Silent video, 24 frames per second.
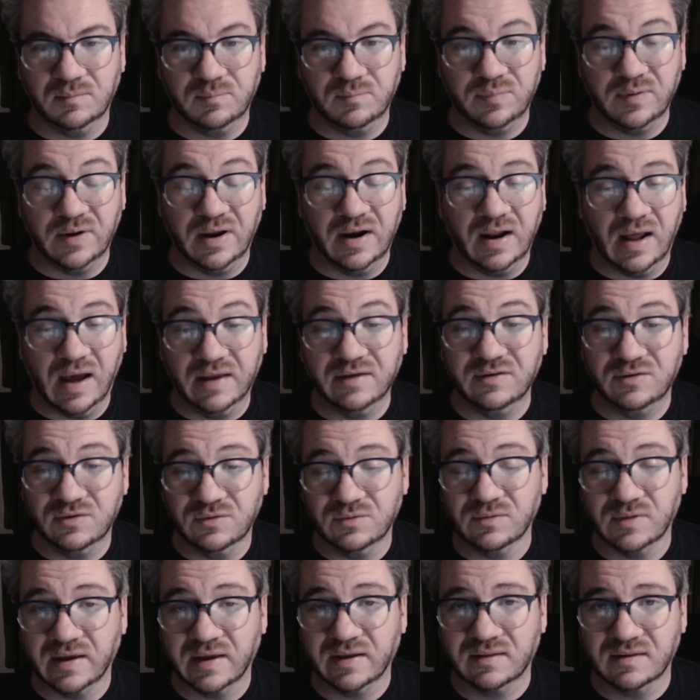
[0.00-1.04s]
But I
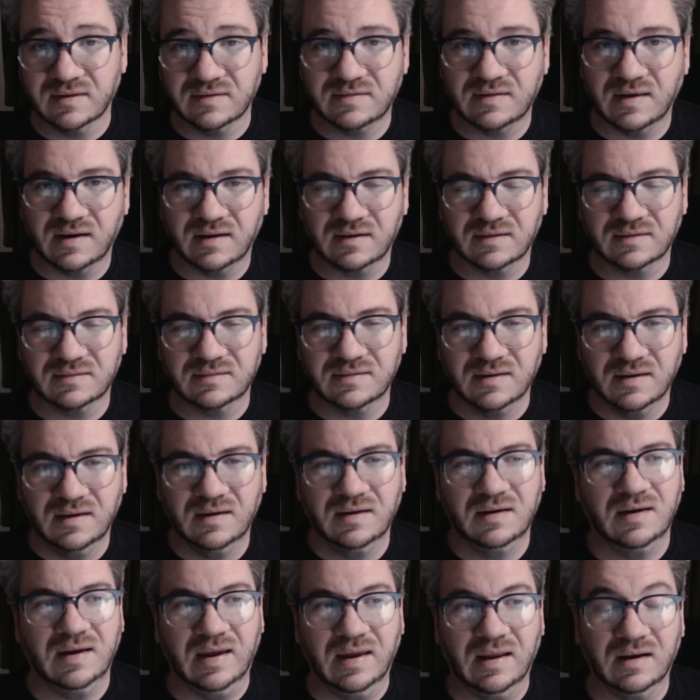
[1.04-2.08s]
do like the settings,
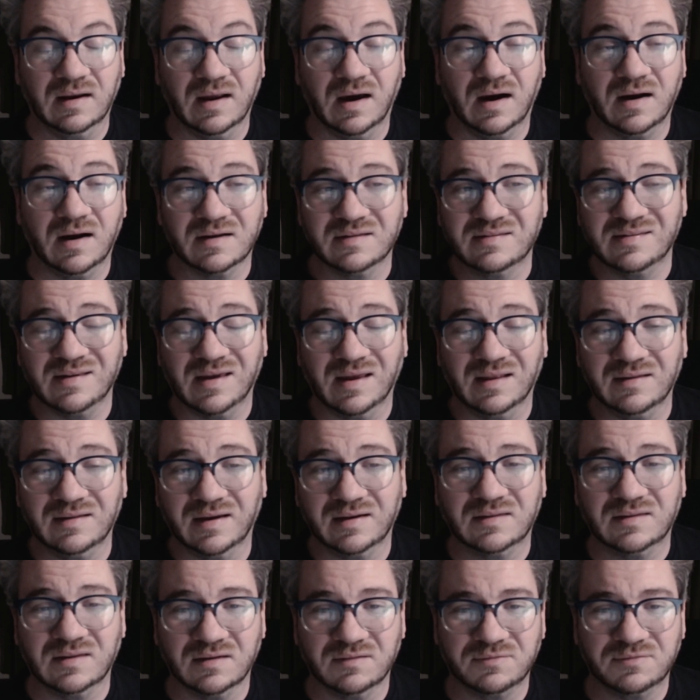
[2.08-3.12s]
and honestly I
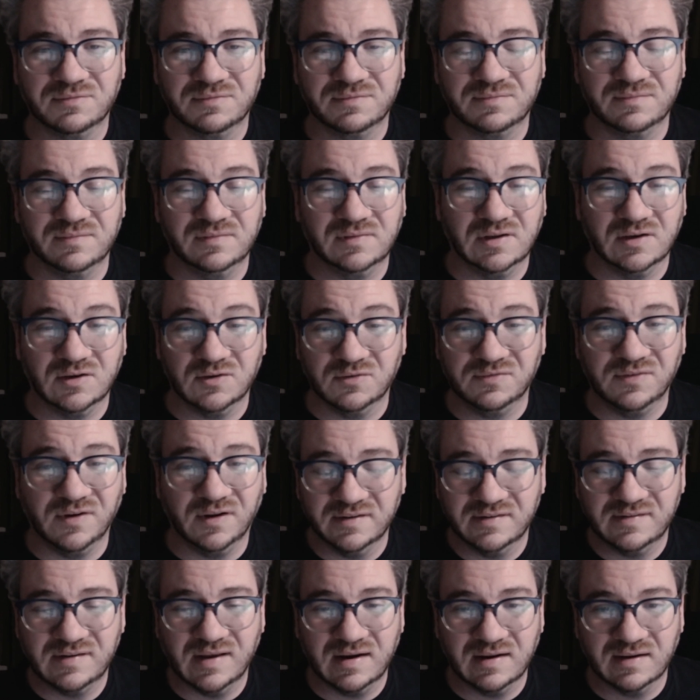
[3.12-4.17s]
like the
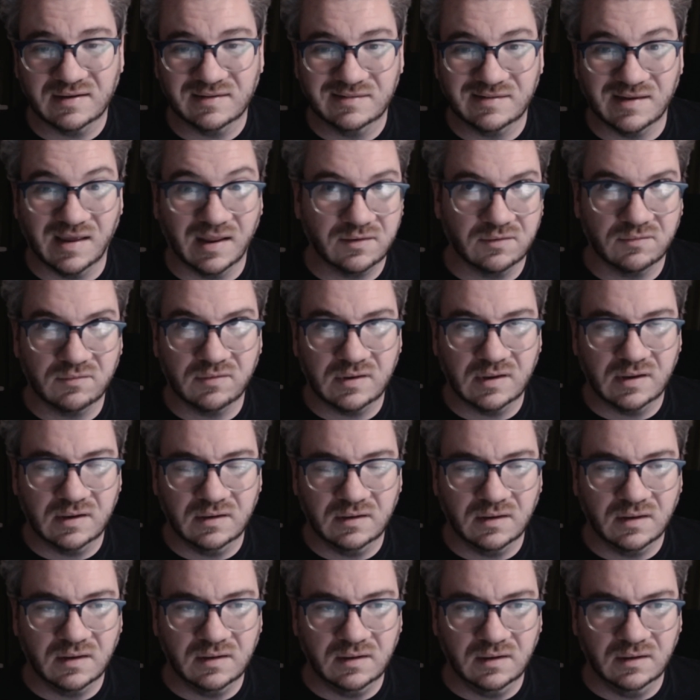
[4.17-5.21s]
default settings other
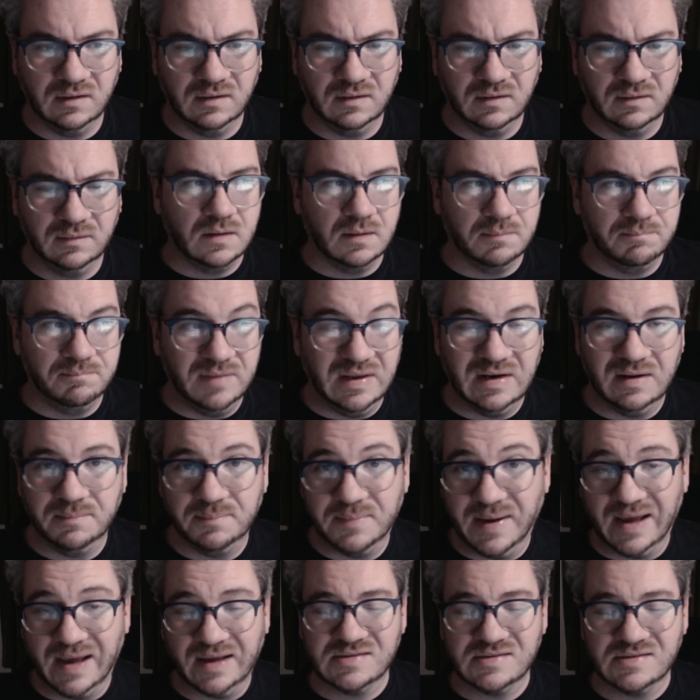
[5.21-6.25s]
than the min and
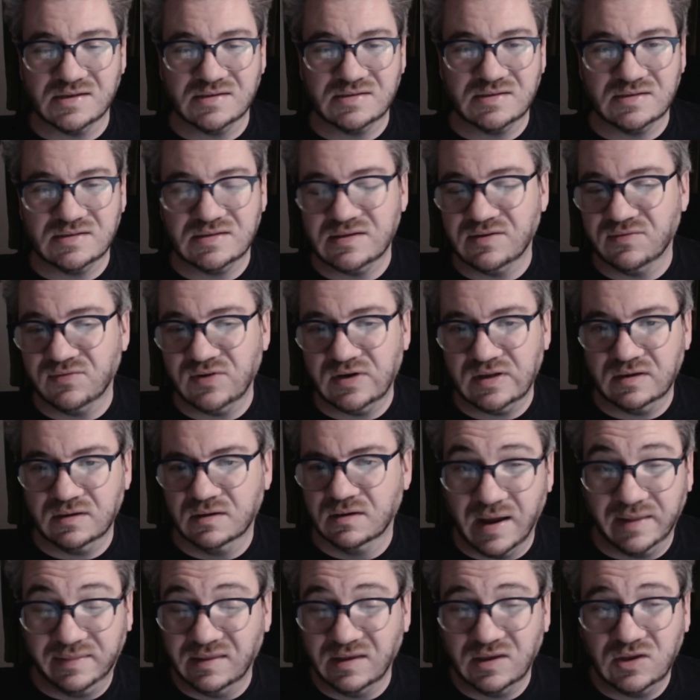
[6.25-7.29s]
max sensitivity.
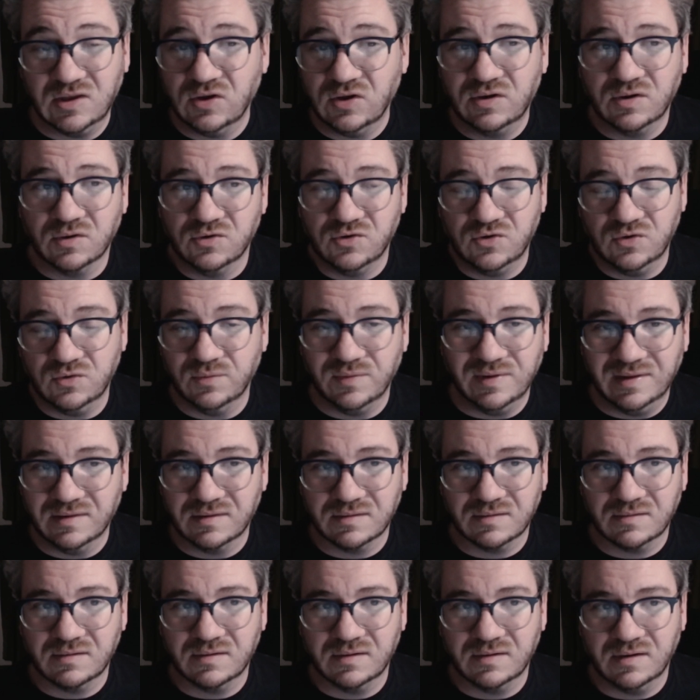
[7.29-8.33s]
I think you could do
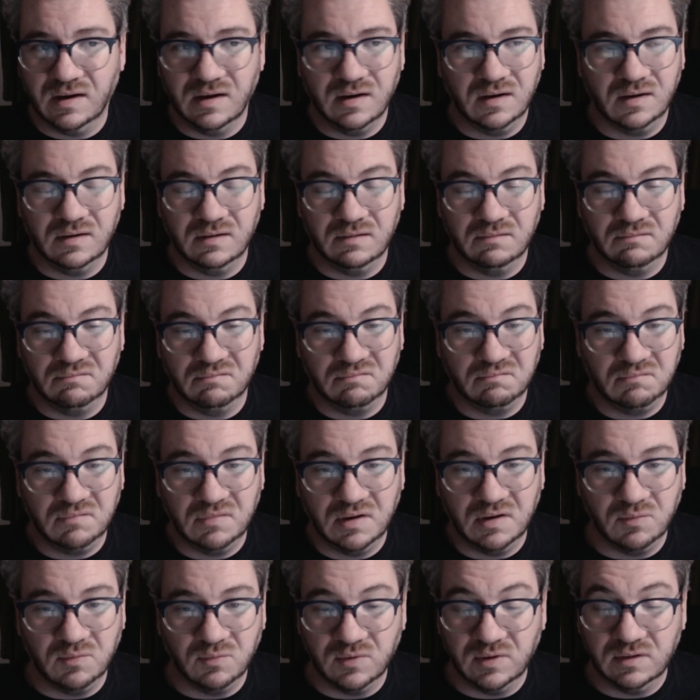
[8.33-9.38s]
either and
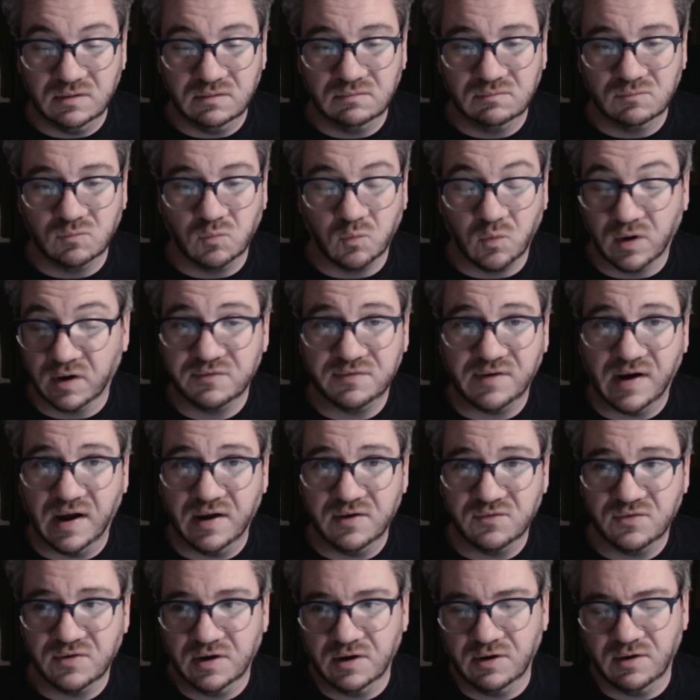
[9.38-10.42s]
it would work
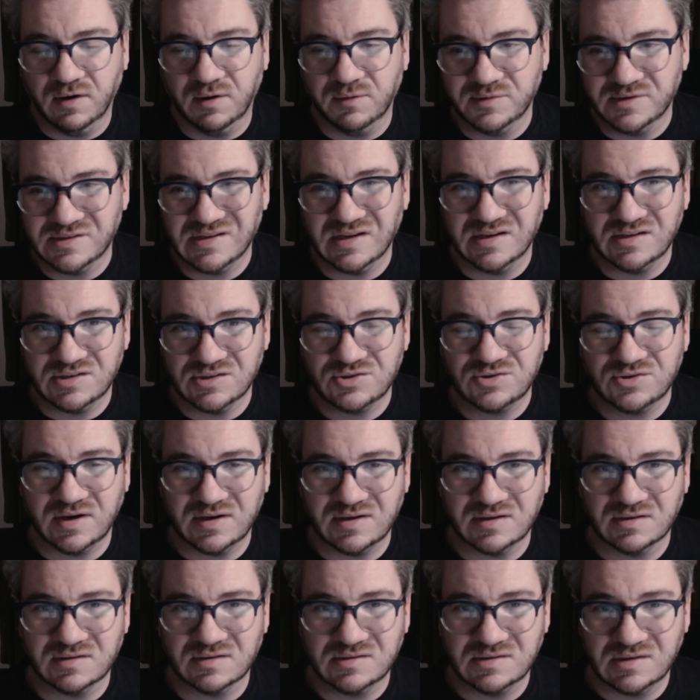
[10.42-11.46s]
fine for you. I would say just try
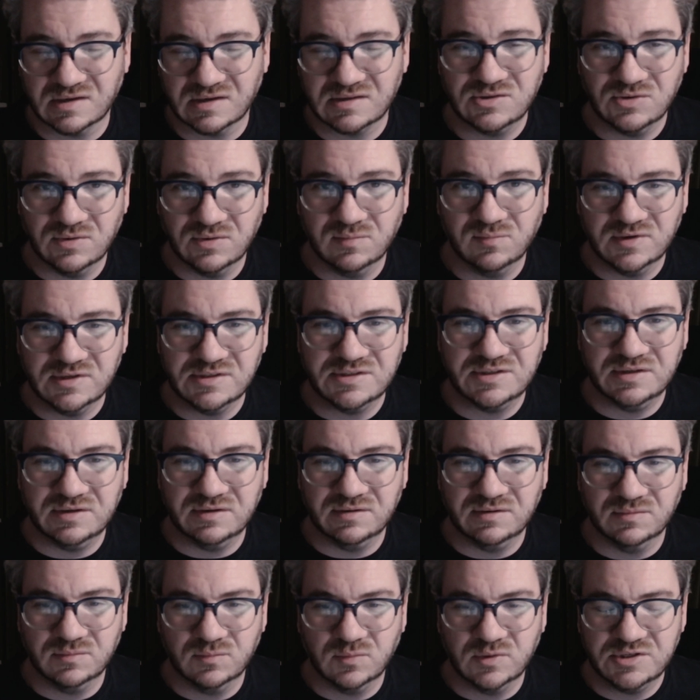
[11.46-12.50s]
to stick to them once
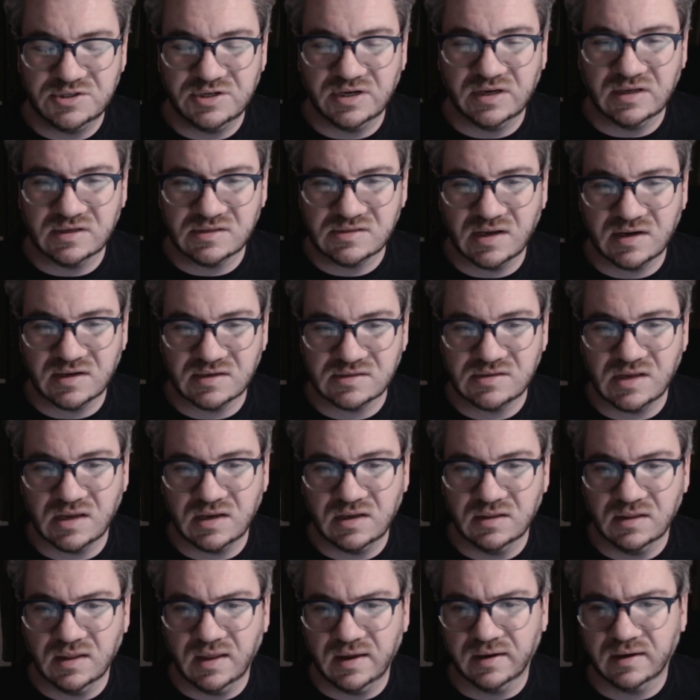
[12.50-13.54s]
you get settings that
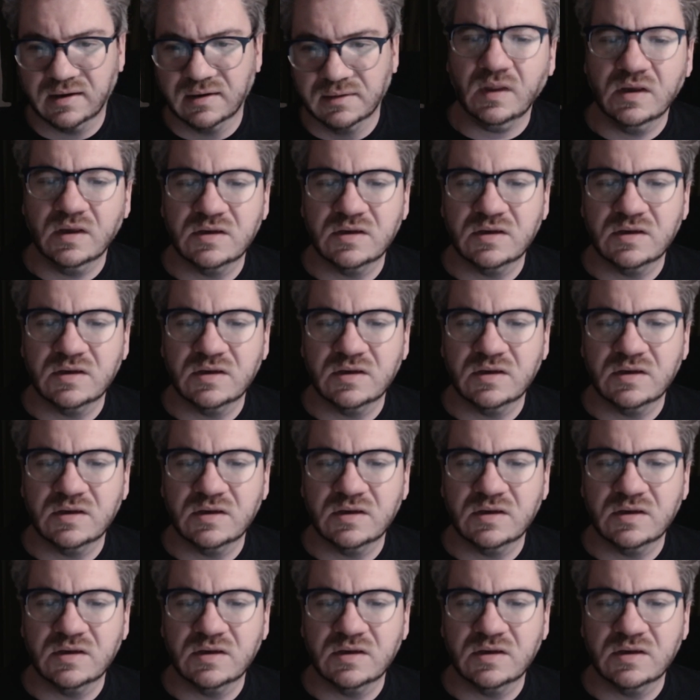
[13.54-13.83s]
you like.